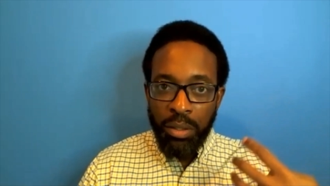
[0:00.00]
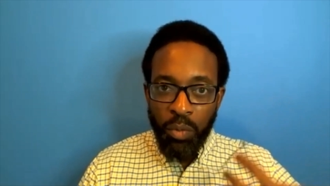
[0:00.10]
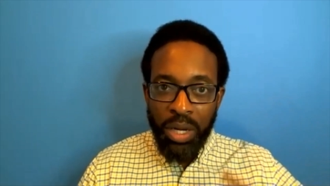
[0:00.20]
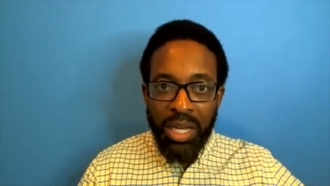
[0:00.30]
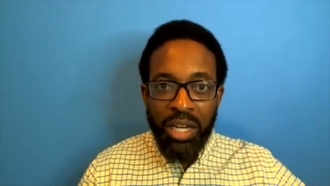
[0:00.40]

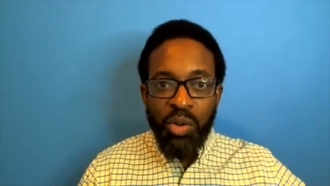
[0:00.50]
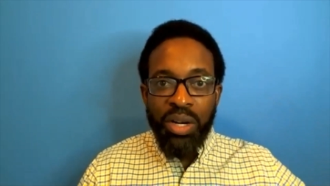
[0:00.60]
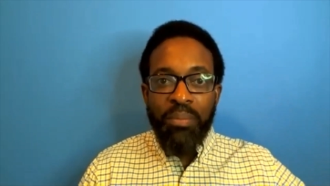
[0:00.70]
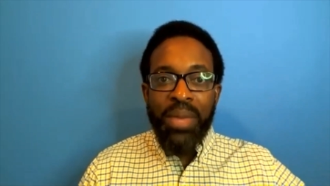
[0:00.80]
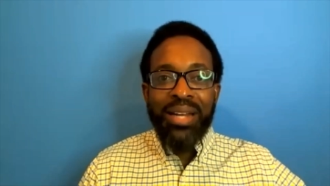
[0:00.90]
We're going to go
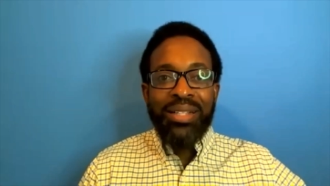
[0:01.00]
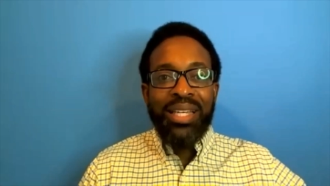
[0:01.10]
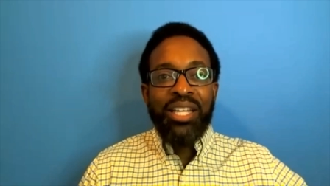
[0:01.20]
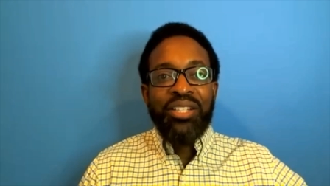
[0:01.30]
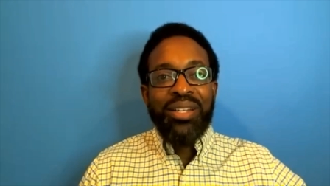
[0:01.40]
into
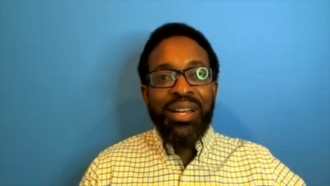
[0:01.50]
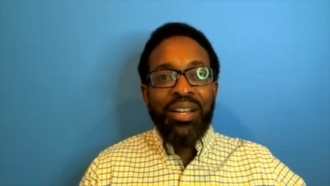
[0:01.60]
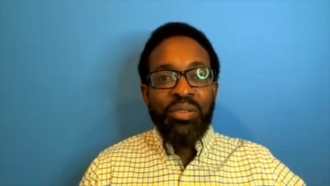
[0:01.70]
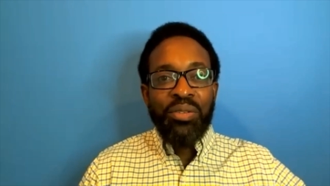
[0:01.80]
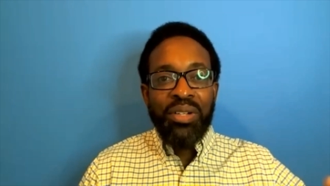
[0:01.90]
meditation
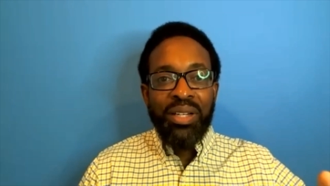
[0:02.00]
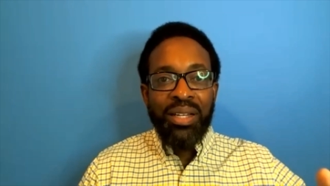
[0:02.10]
now,